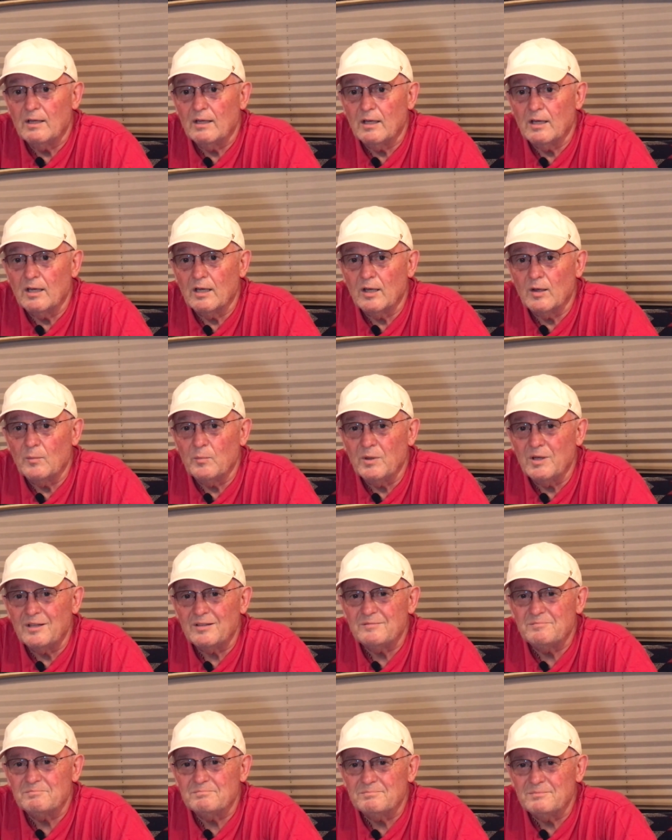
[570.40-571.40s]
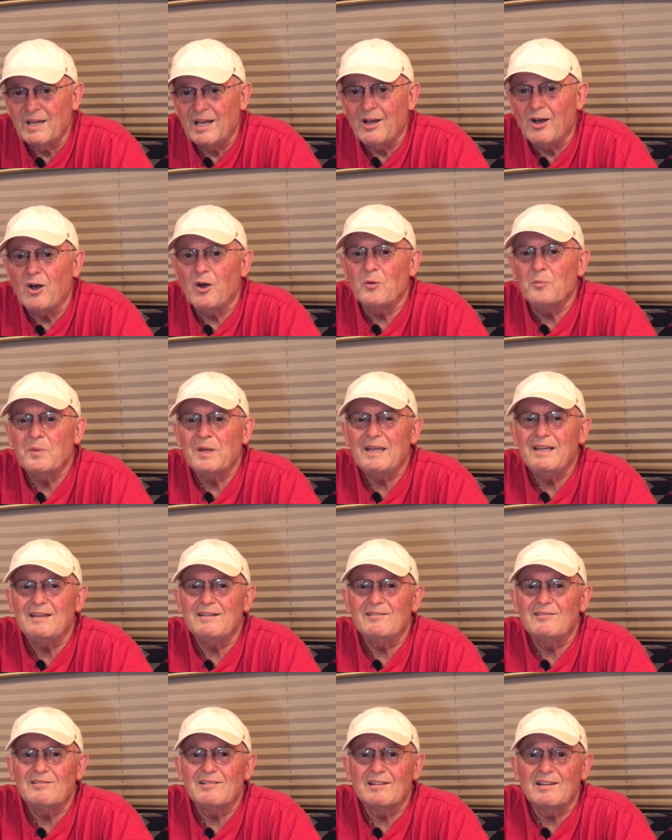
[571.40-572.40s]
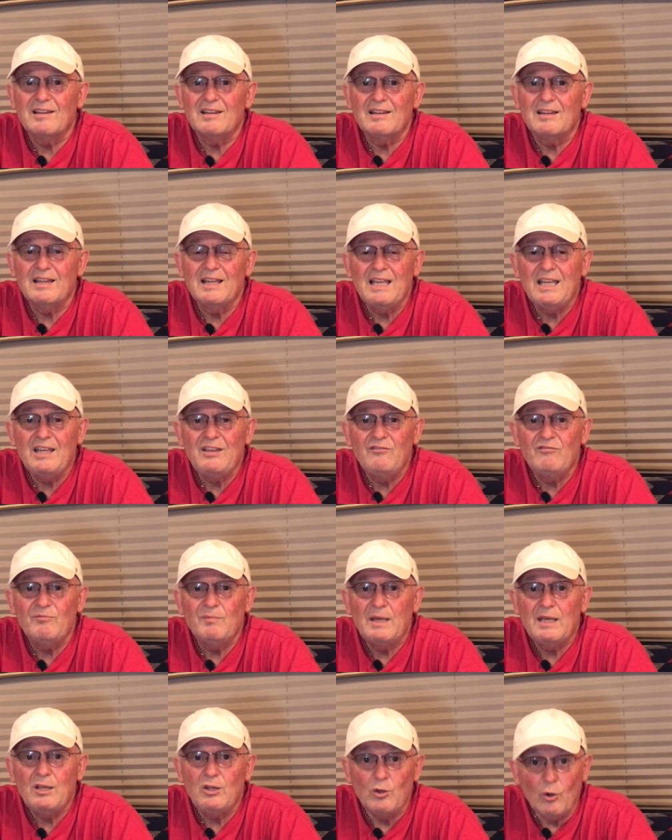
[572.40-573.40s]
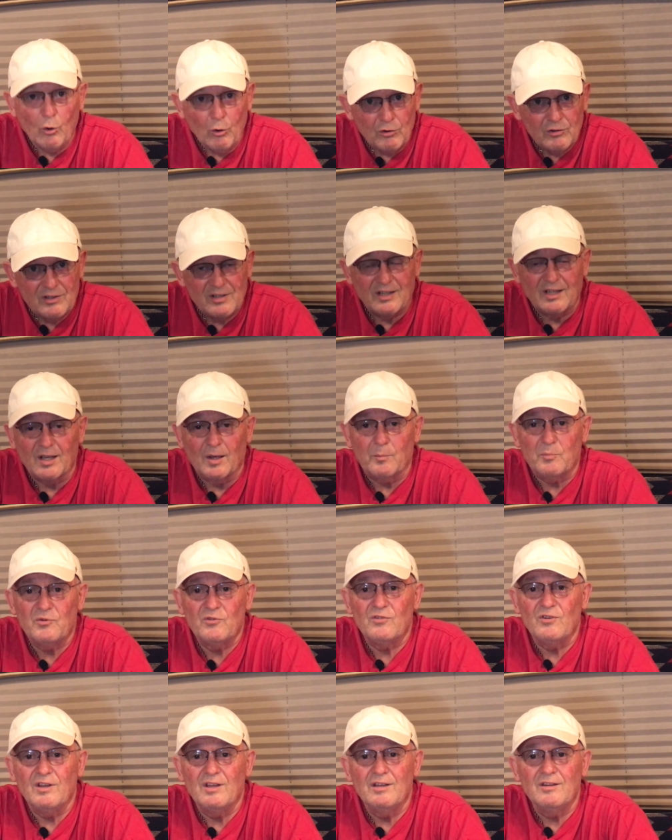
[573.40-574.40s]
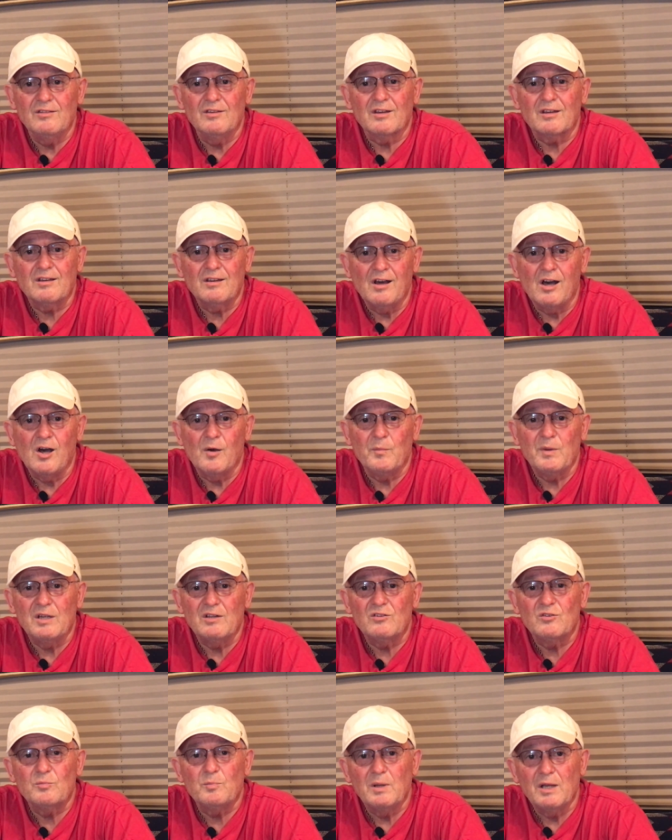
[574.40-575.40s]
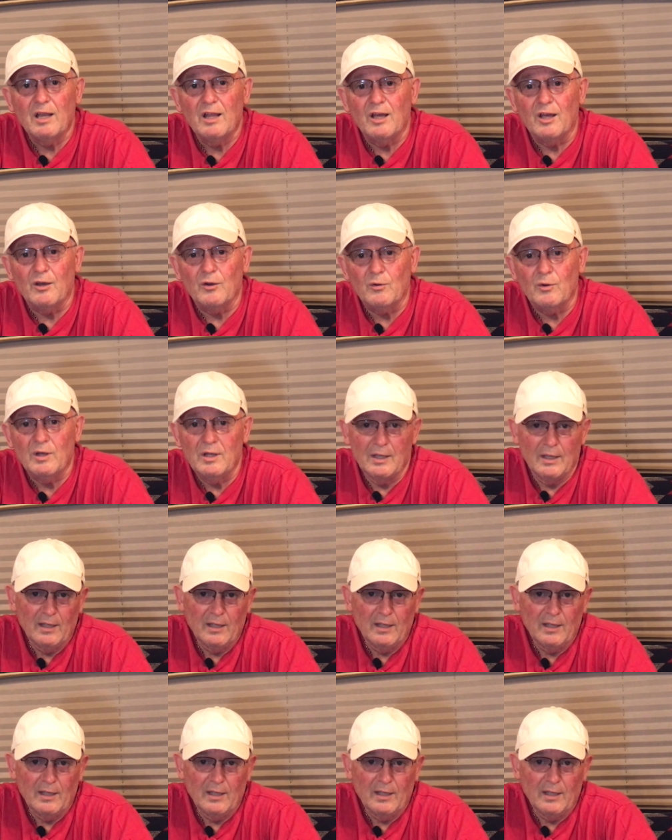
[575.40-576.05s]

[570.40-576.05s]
Uh, but by all means, leave me your tips in the comments below.